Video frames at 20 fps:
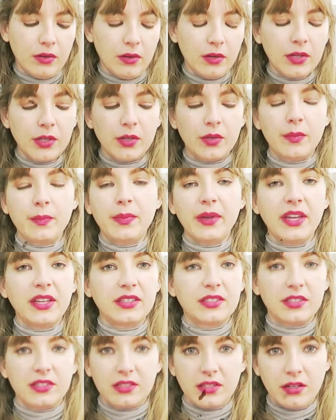your
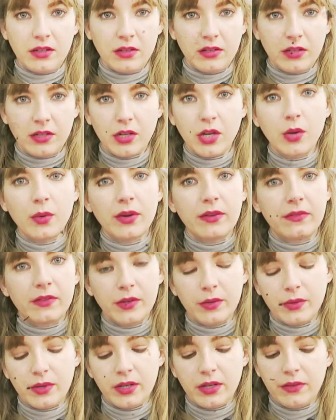pages are not going to go
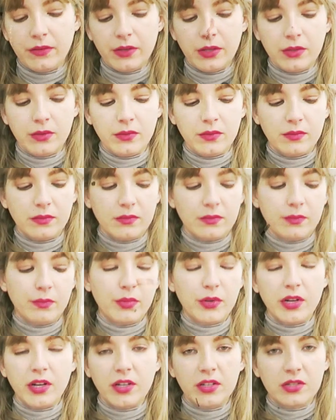everywhere if you
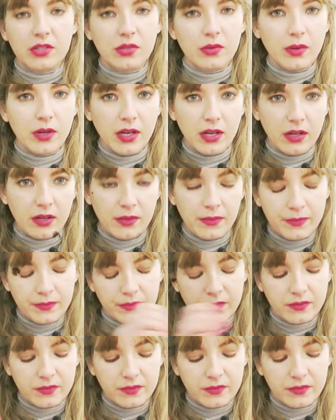put it into a